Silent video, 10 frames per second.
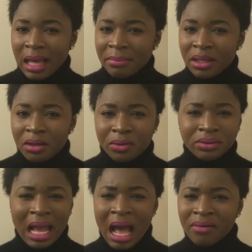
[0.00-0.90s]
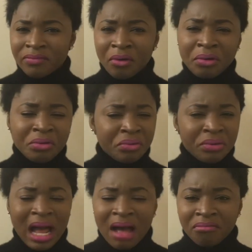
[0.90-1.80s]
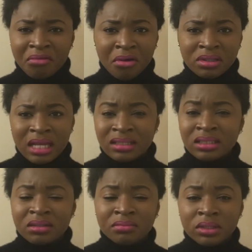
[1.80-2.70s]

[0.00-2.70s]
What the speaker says: I mean, you could have or you could have not and still be